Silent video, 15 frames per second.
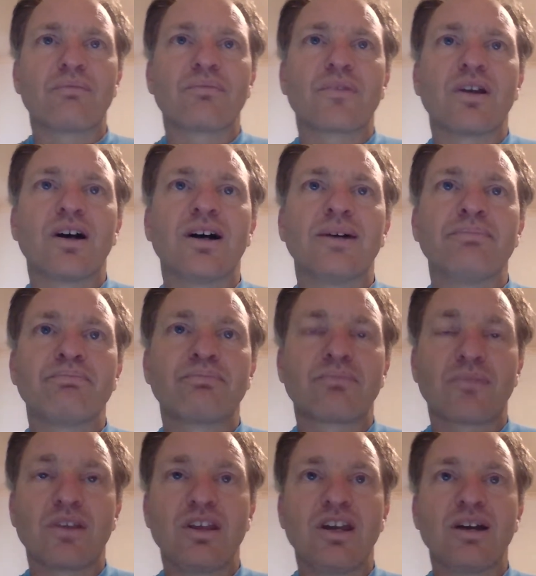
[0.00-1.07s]

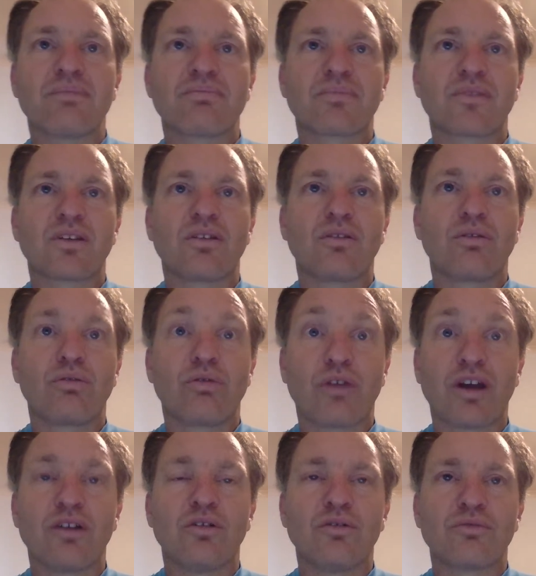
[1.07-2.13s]

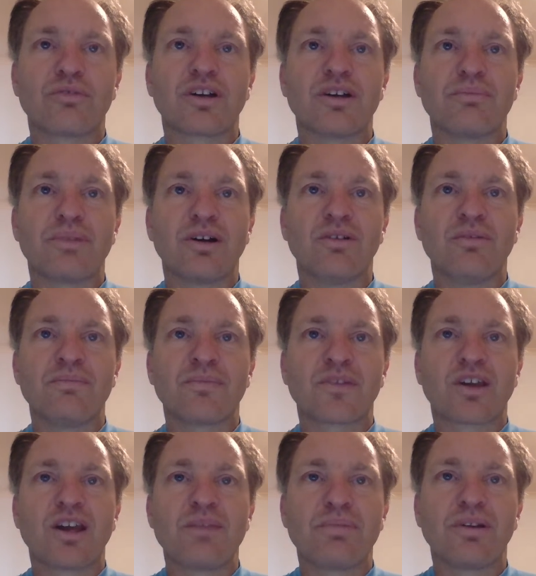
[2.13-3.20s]
they all ring a bell.
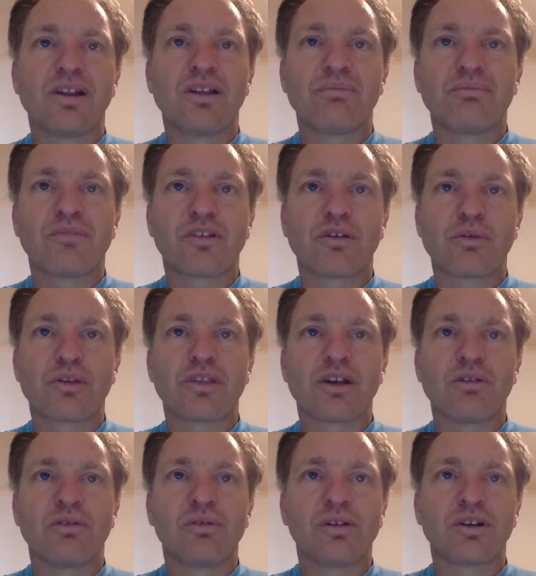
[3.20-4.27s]
So I think
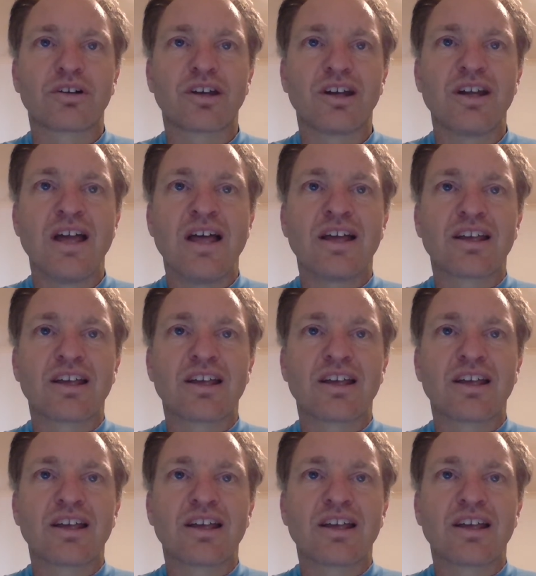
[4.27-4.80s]
they're all okay.